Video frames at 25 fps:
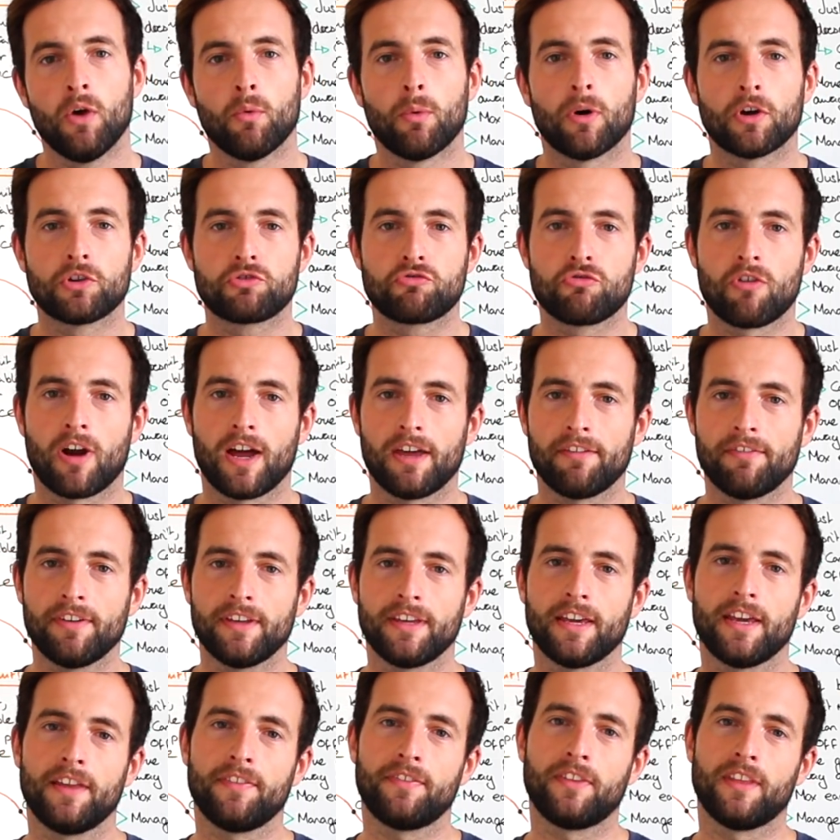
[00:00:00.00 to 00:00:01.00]
Well,
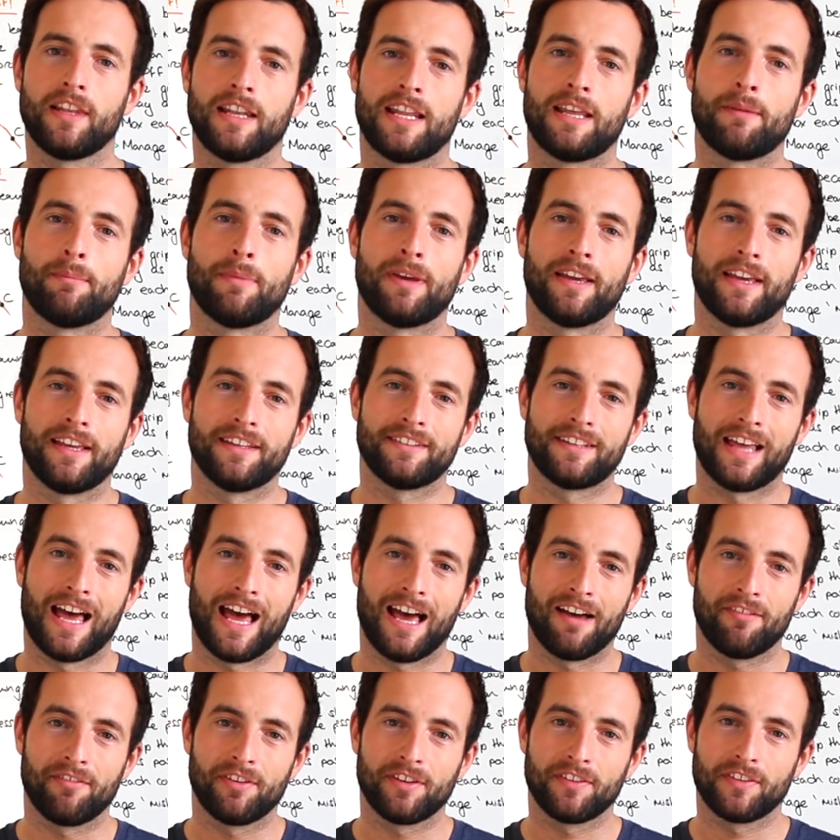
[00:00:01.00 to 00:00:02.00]
driving at the limit is
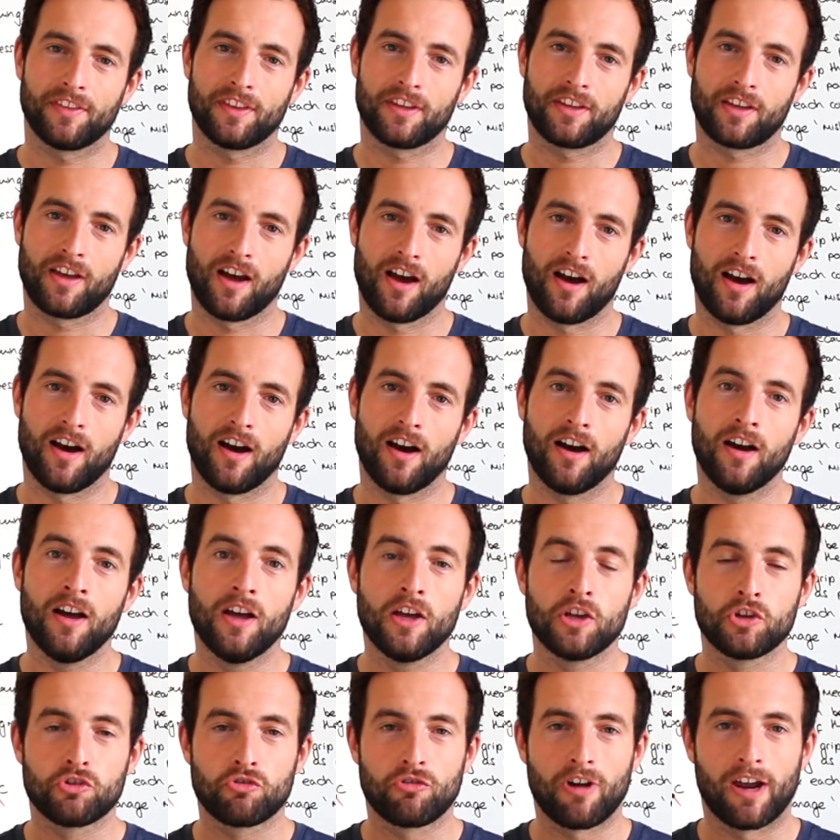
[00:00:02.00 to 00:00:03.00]
having the car
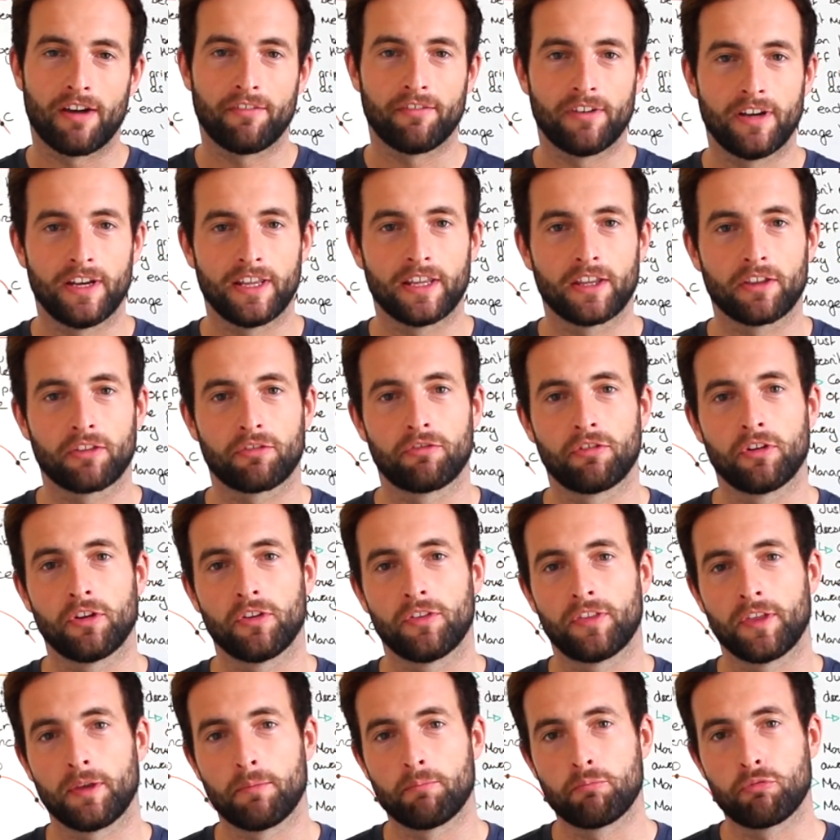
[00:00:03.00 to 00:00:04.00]
travelling
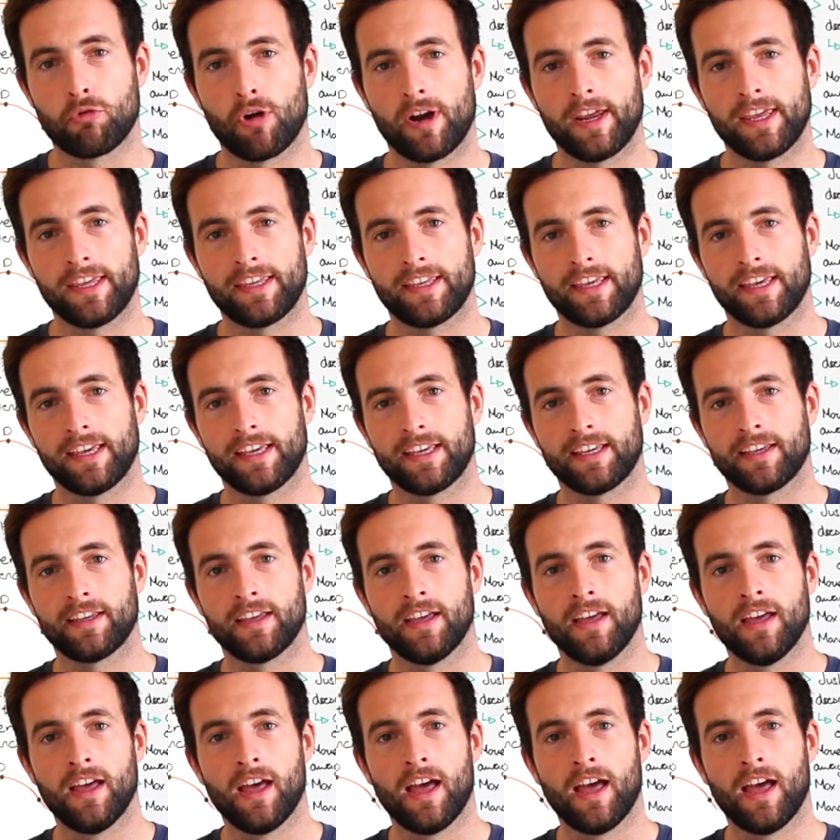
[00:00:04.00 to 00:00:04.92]
through the braking,